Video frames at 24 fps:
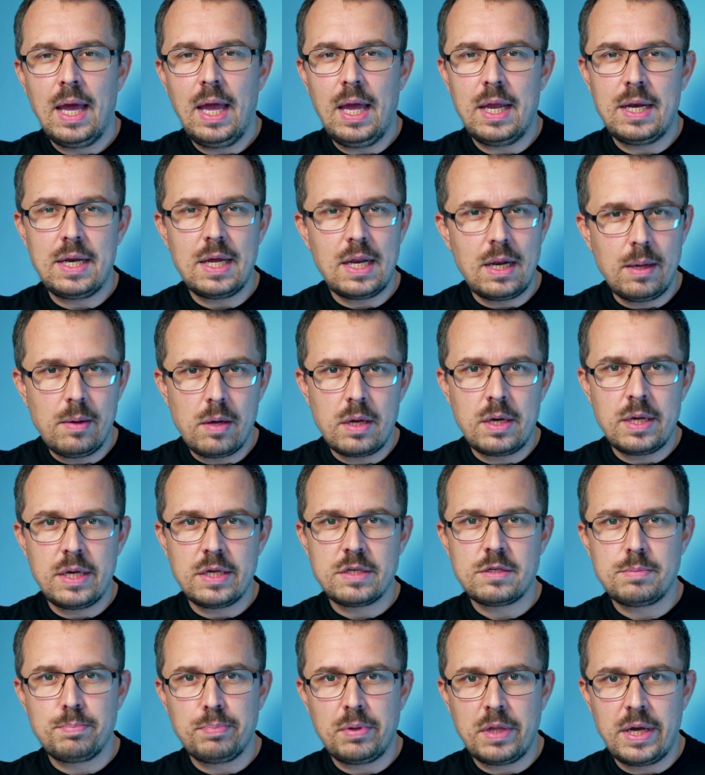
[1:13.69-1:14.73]
and then I'm gonna
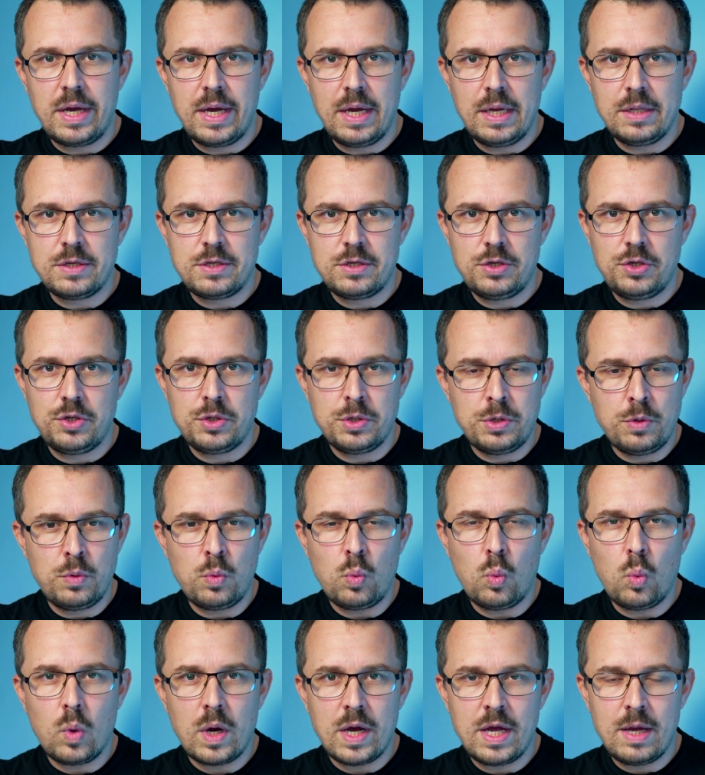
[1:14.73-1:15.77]
explain to you
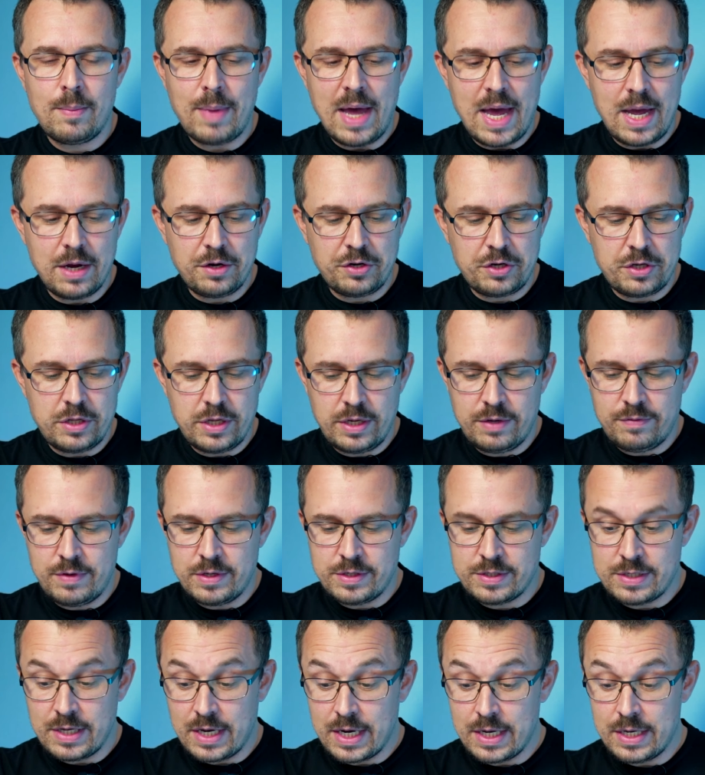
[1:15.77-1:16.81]
why I'm actually
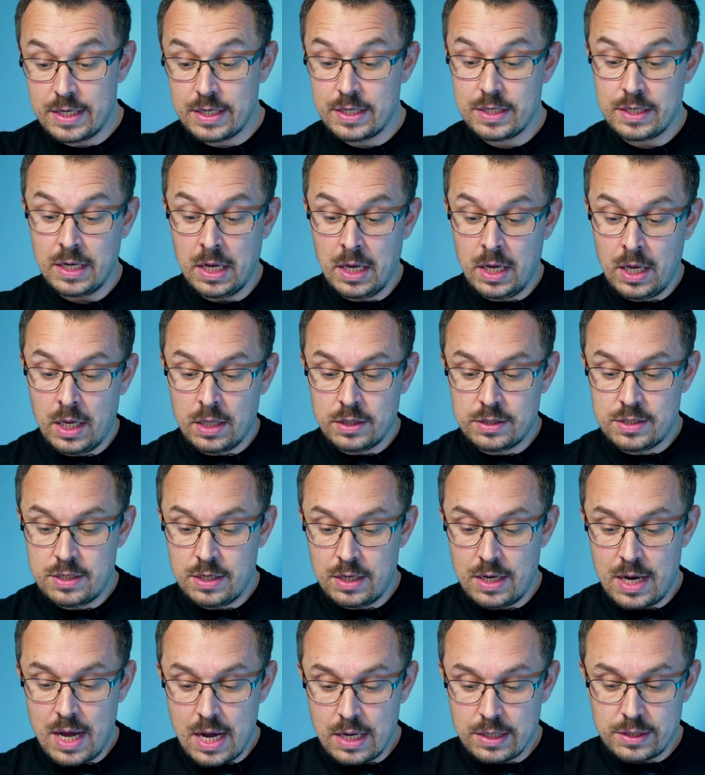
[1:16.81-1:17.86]
decided to
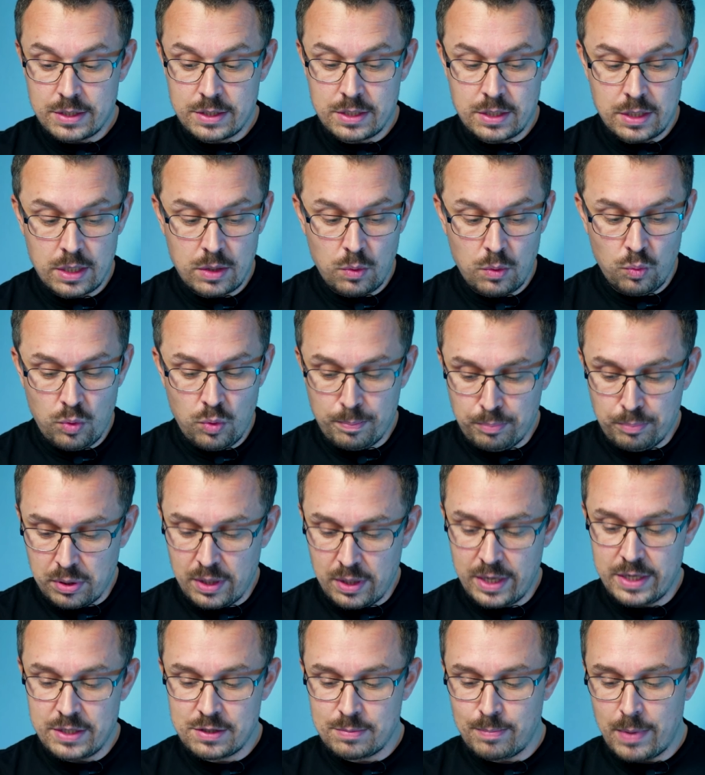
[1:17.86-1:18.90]
not
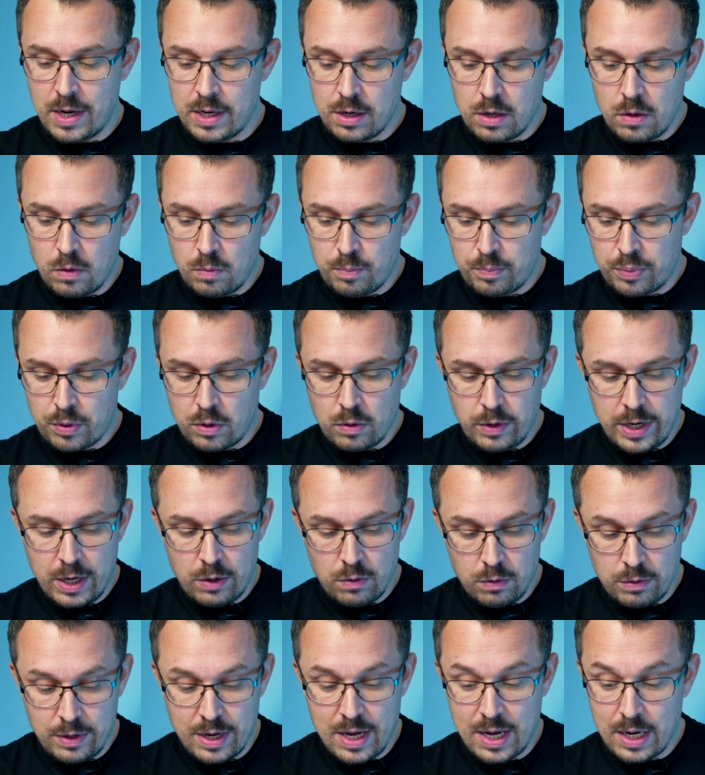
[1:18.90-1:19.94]
replace my GoPro
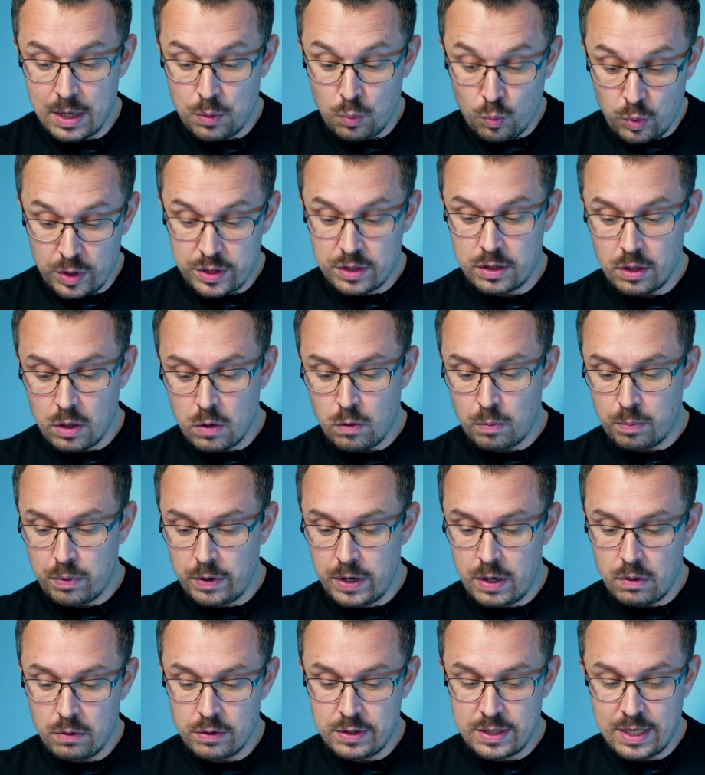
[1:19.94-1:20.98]
Hero 9 with the GoPro
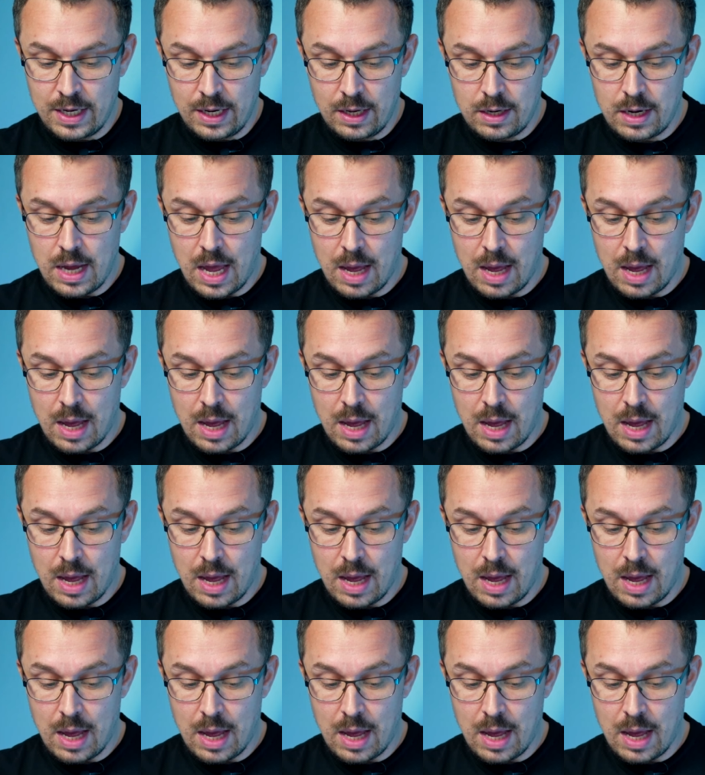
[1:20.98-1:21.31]
Hero 10.